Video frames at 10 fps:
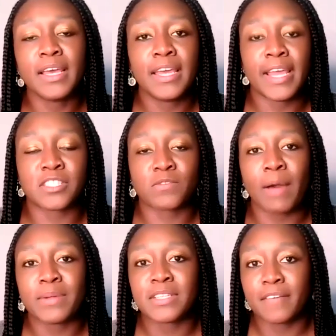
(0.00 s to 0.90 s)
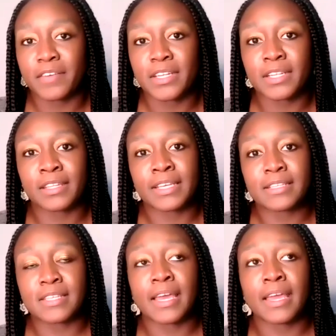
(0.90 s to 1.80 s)
And so I would definitely
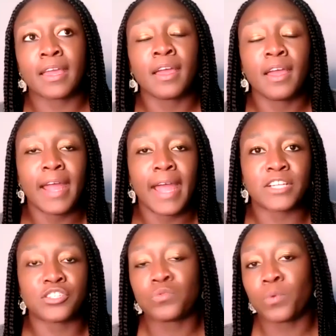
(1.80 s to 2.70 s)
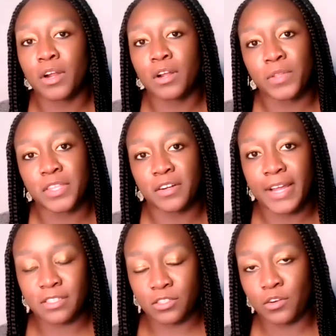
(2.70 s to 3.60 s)
say, as you work with your
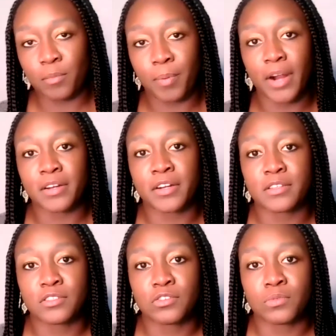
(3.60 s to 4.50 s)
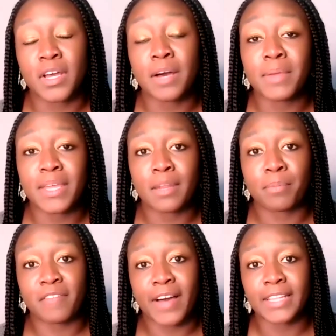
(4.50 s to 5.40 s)
external partners to come in and
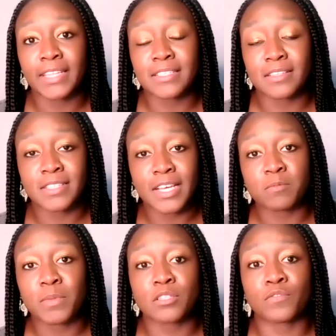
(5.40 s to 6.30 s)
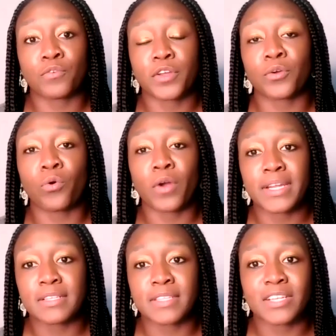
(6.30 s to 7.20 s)
provide these assessments for your
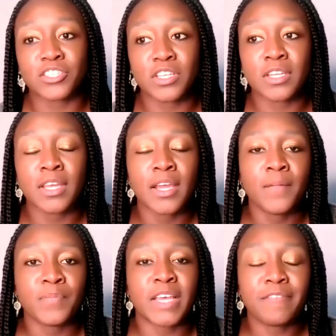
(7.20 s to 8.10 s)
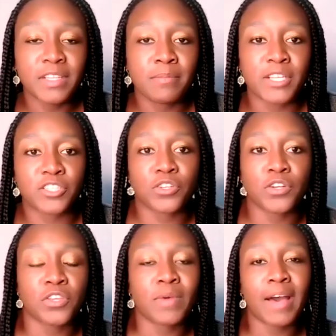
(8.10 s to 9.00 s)
organization, definitely make sure
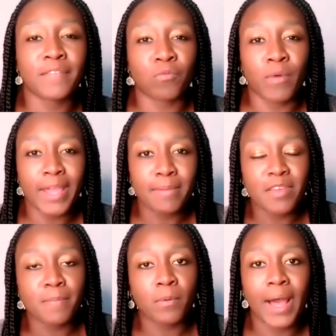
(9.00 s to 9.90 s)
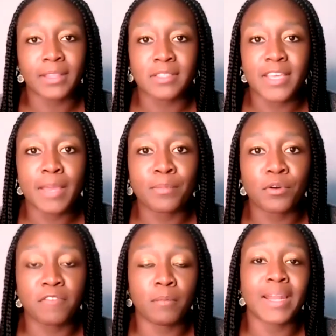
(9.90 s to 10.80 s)
you have the right people at the table from an